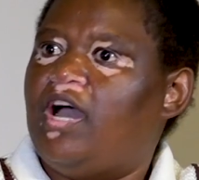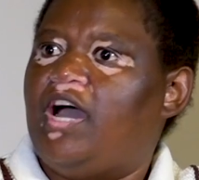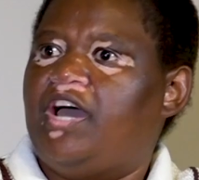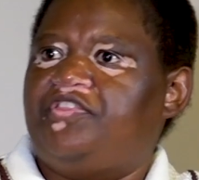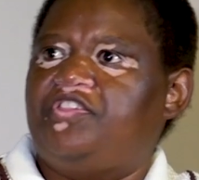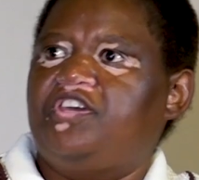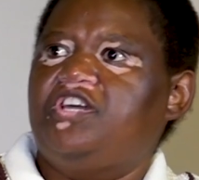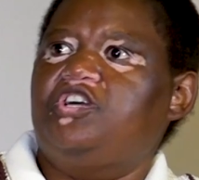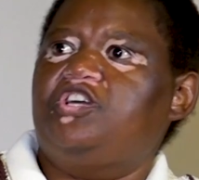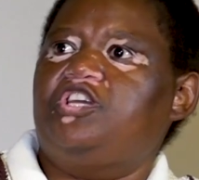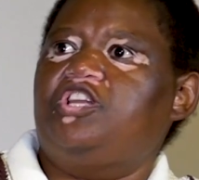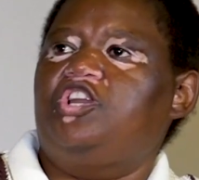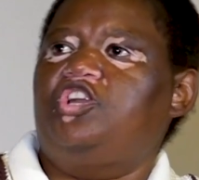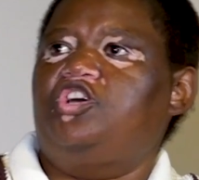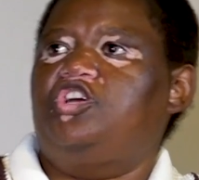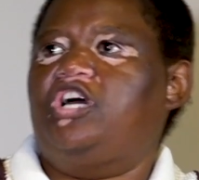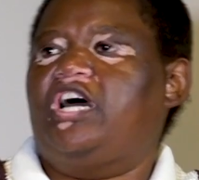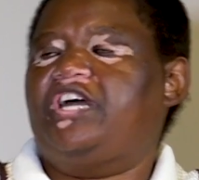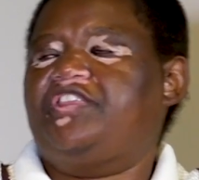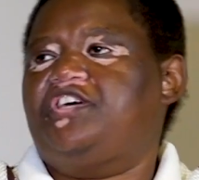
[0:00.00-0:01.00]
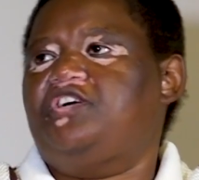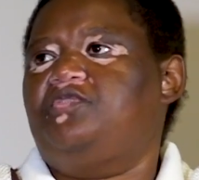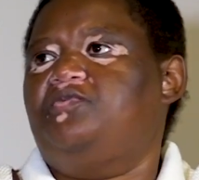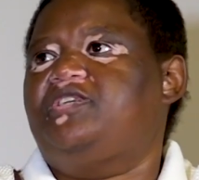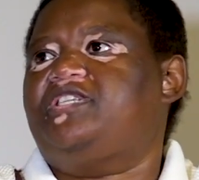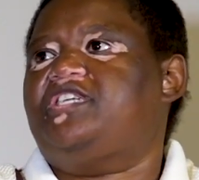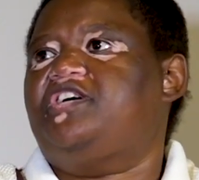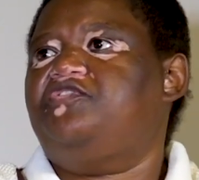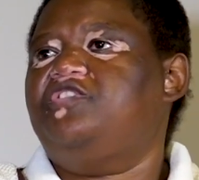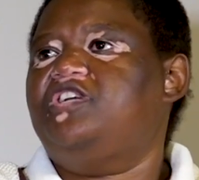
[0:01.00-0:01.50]
I think
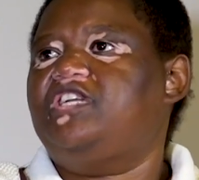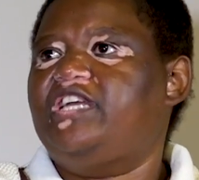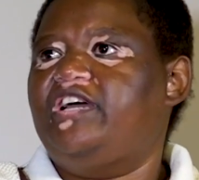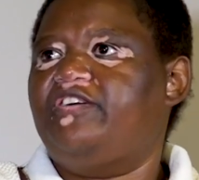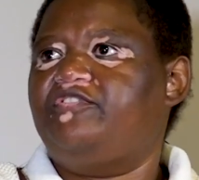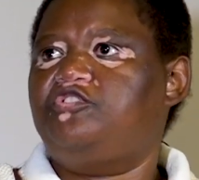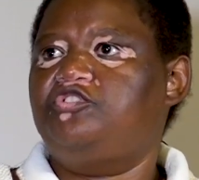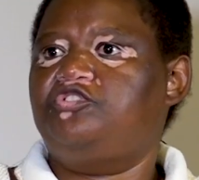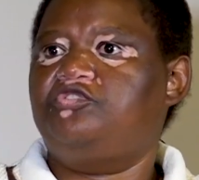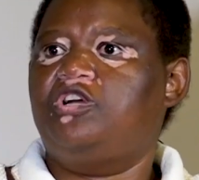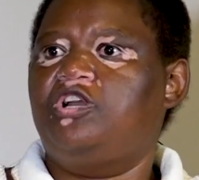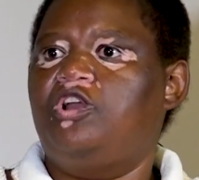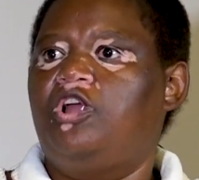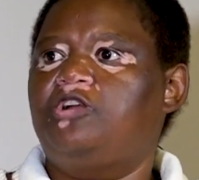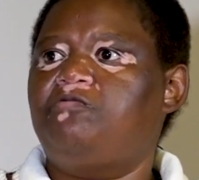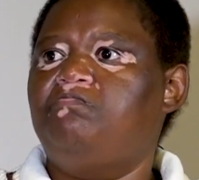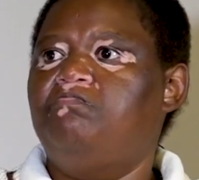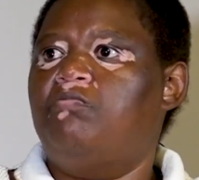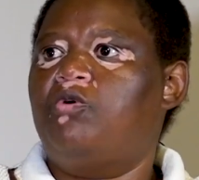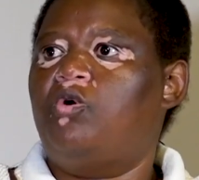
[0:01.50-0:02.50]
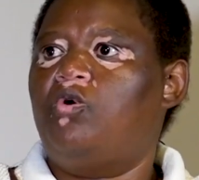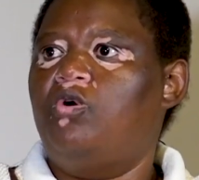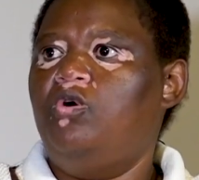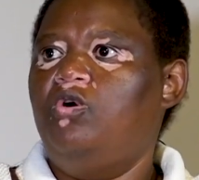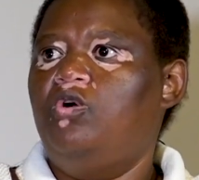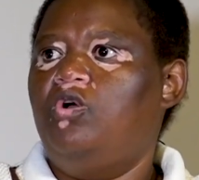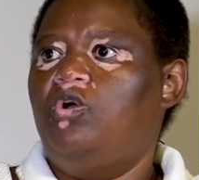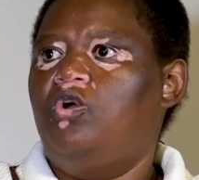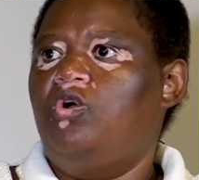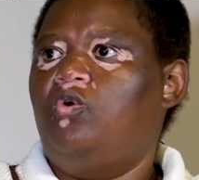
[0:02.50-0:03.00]
we definitely have to do a lot more.